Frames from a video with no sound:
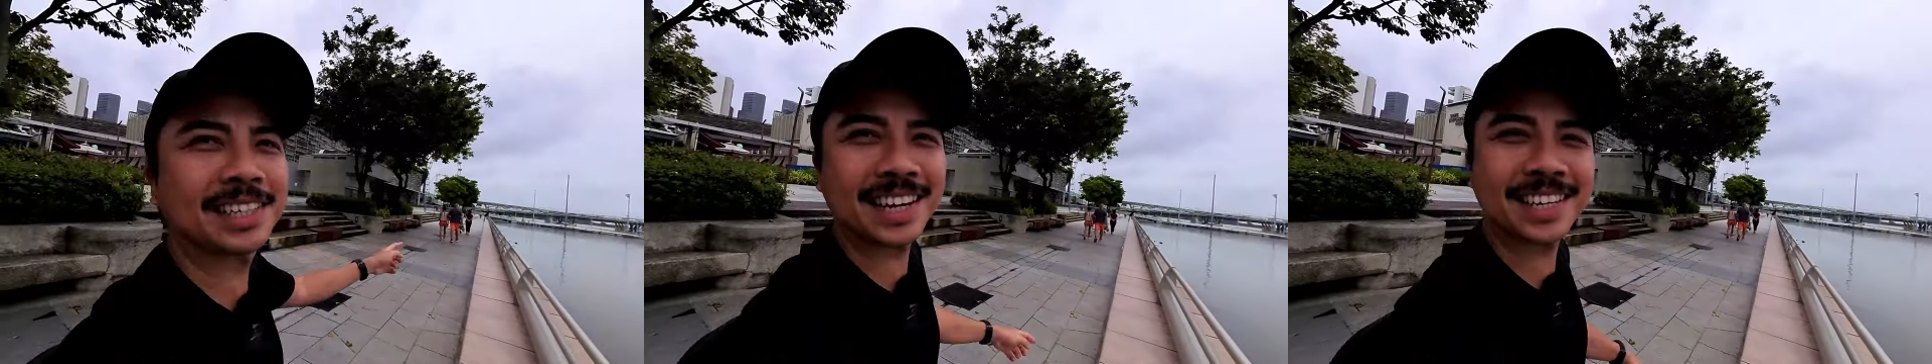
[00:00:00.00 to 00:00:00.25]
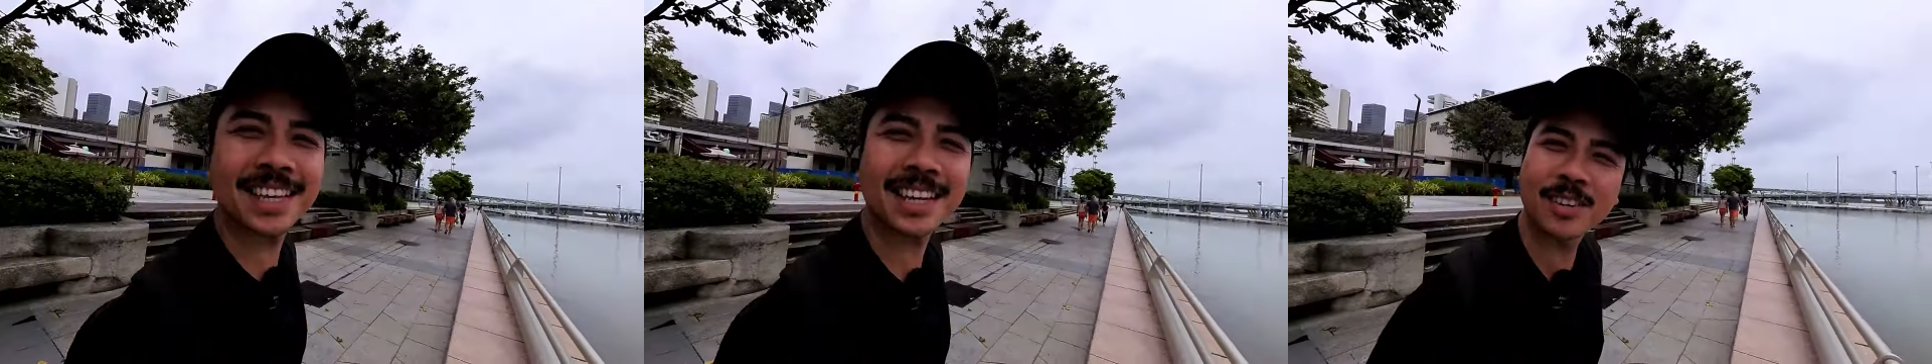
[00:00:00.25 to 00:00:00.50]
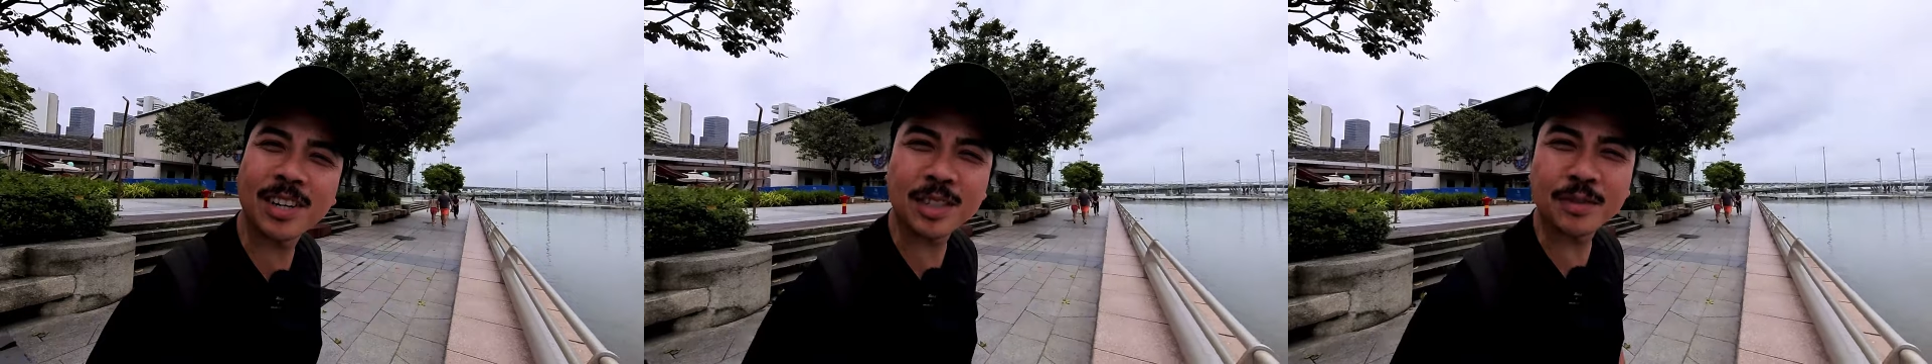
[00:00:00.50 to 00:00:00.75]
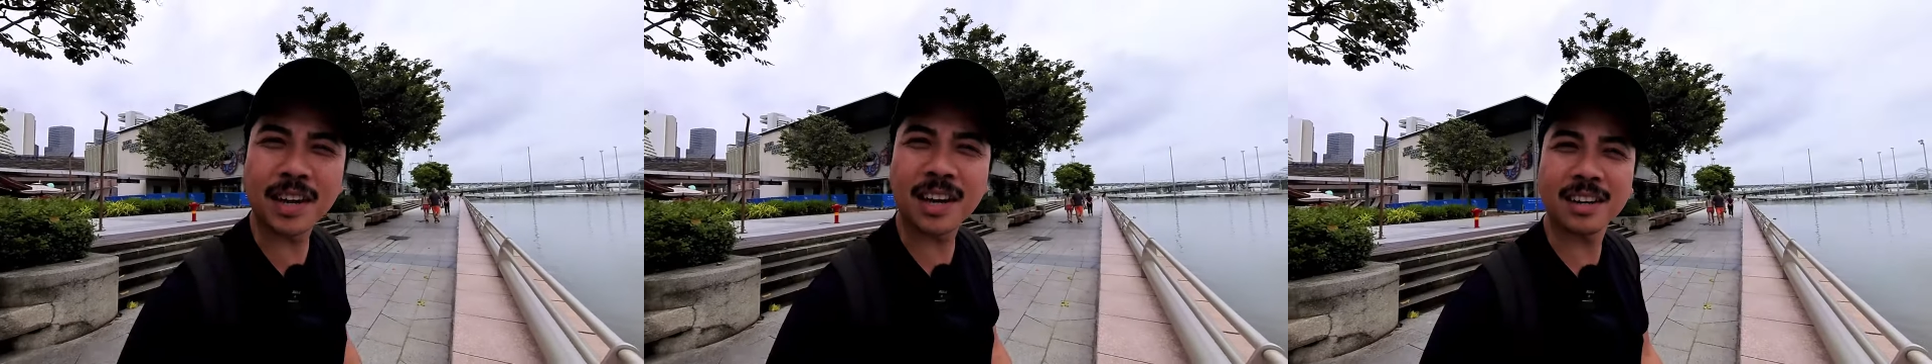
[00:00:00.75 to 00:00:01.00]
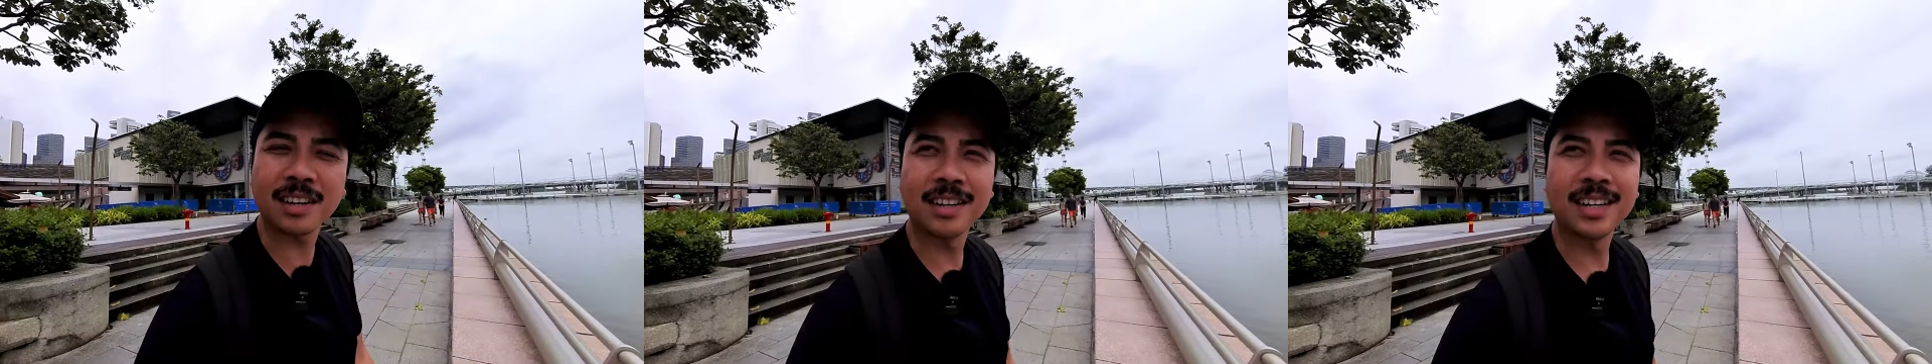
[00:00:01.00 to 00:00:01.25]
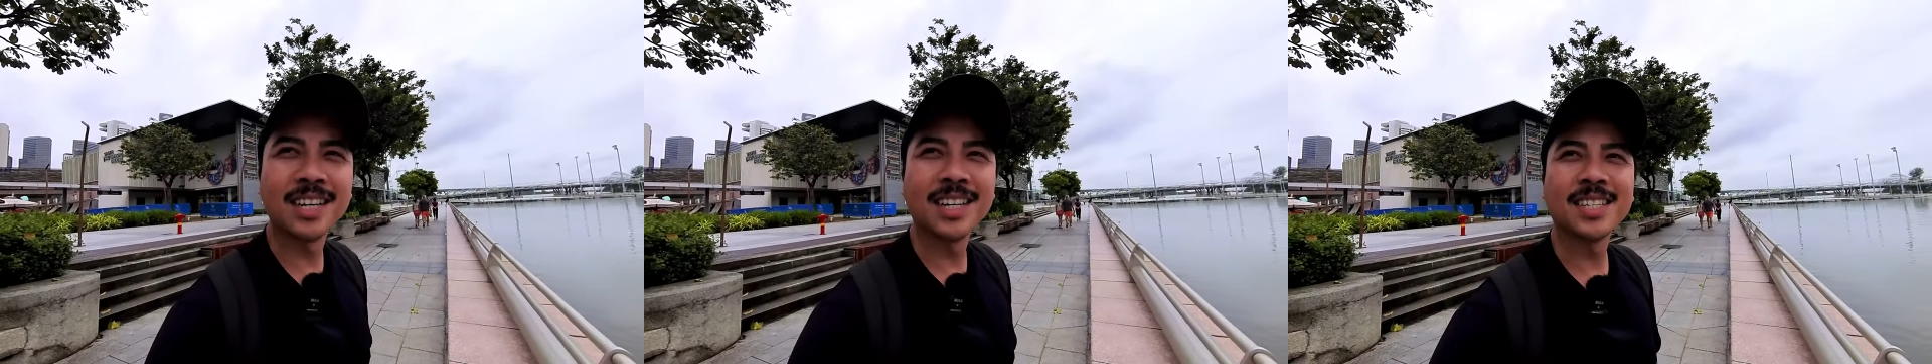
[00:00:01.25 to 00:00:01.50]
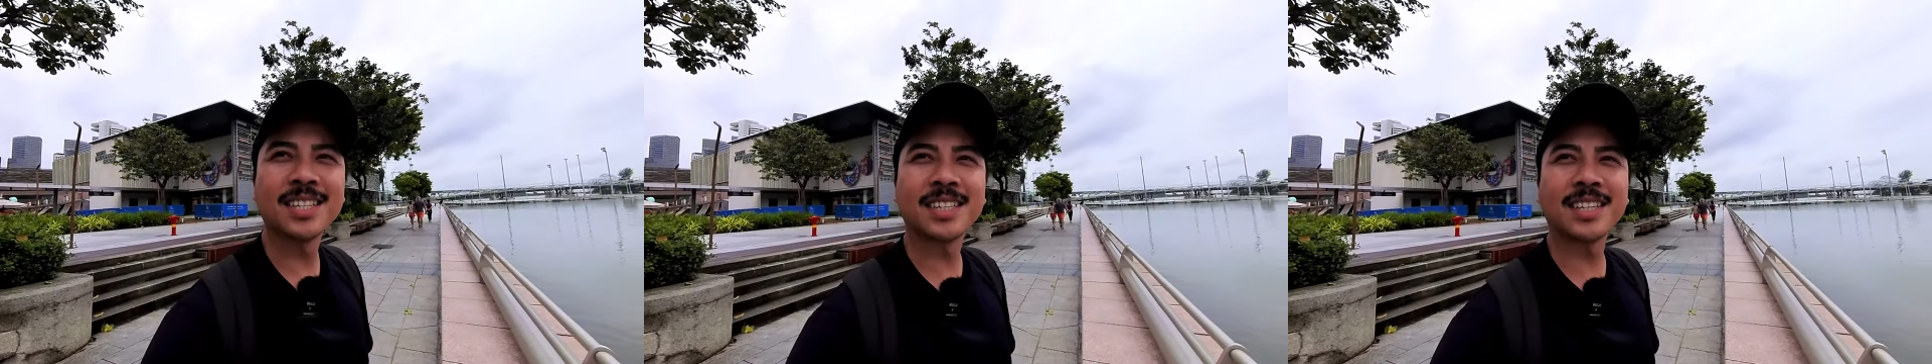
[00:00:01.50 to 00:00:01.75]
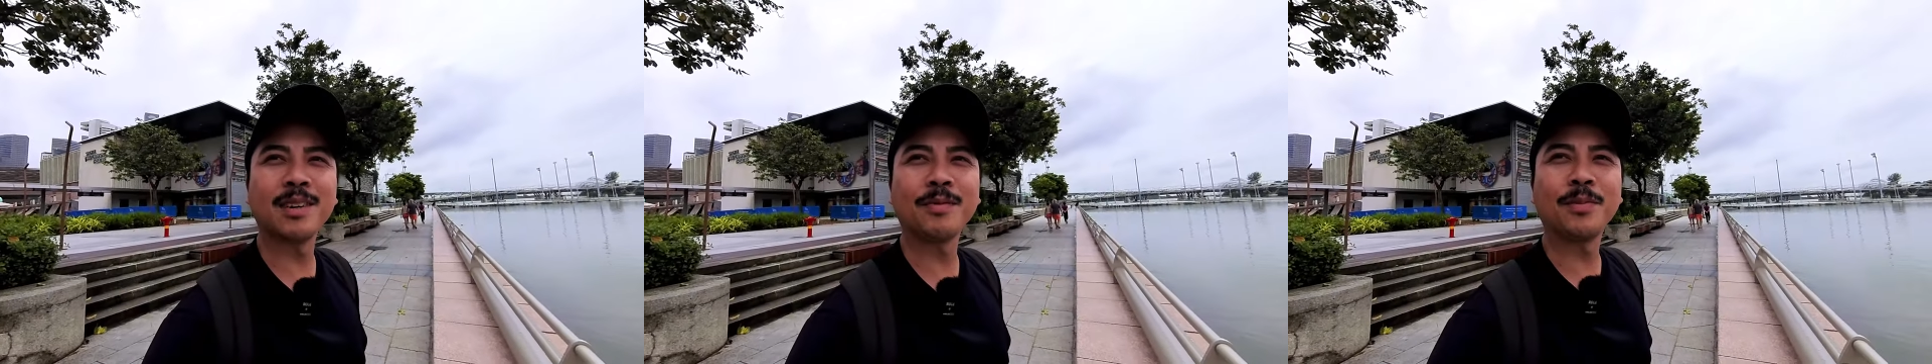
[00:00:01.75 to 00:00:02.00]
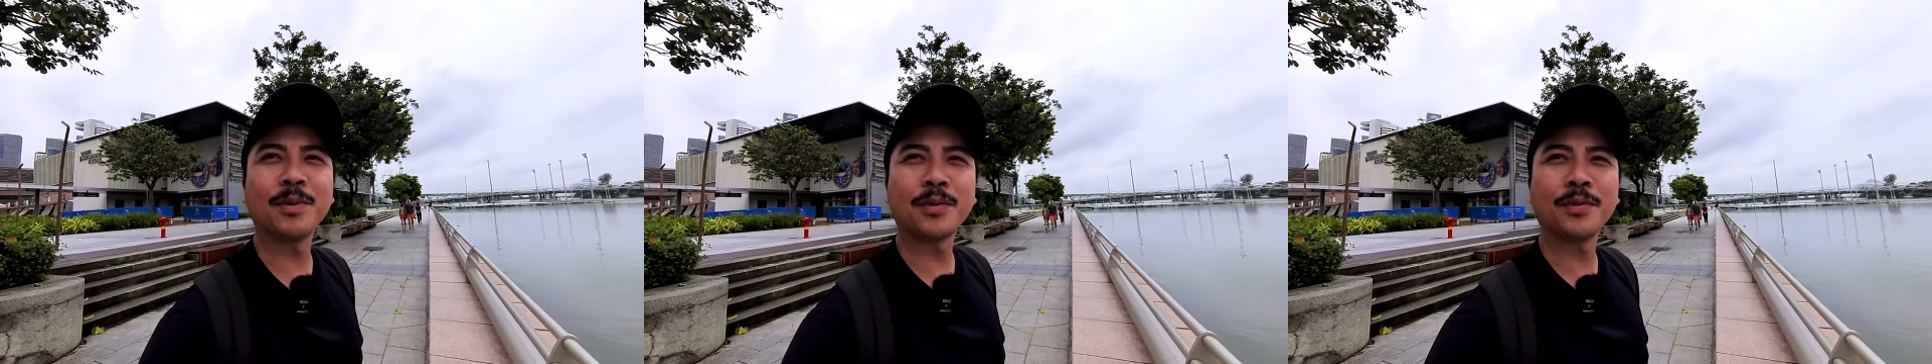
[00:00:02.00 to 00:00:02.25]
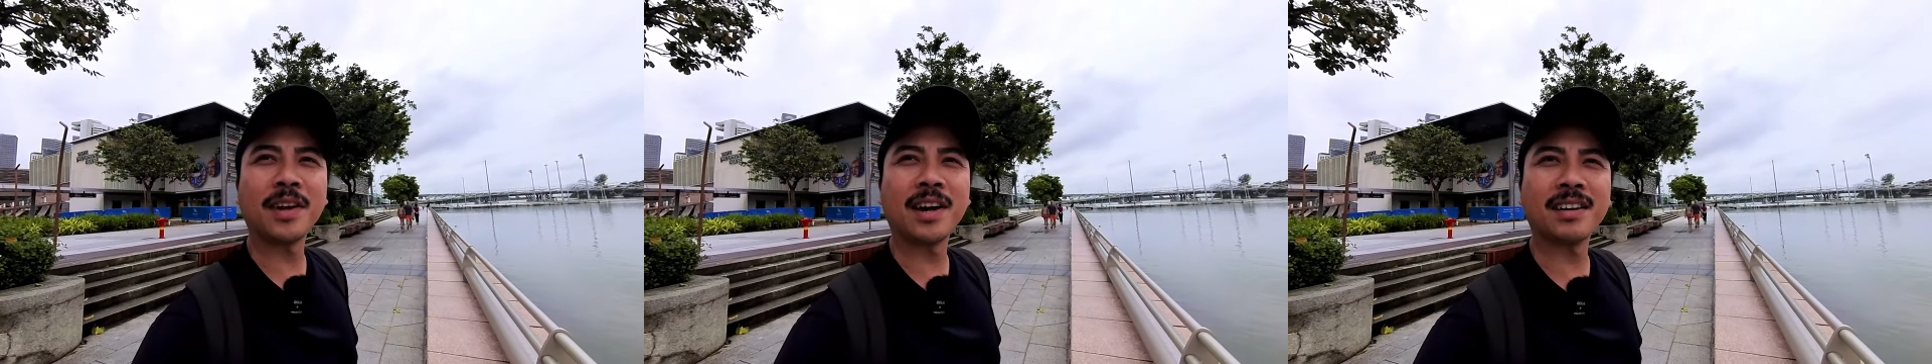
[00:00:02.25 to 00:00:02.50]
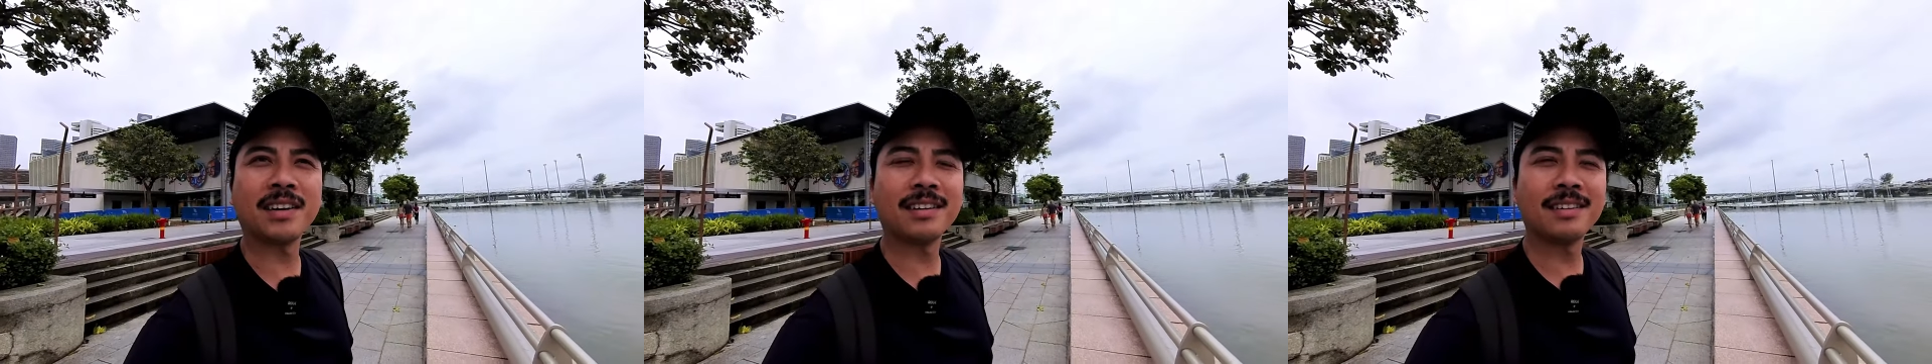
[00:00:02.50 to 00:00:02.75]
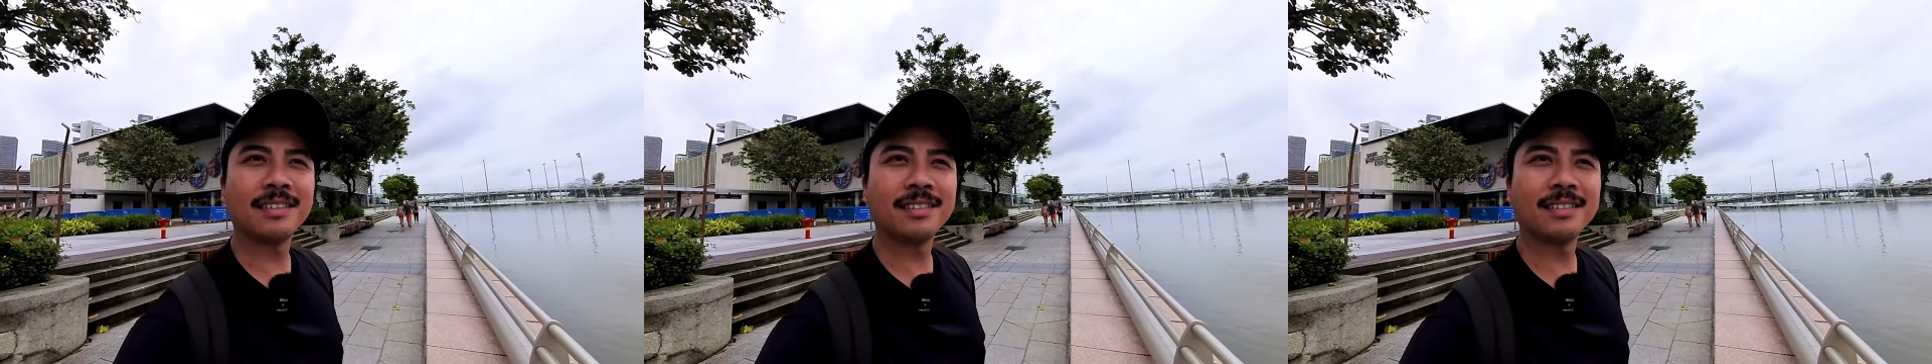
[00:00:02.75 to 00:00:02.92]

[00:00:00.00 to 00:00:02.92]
did I say Chris Flyer? Singapore Flyer.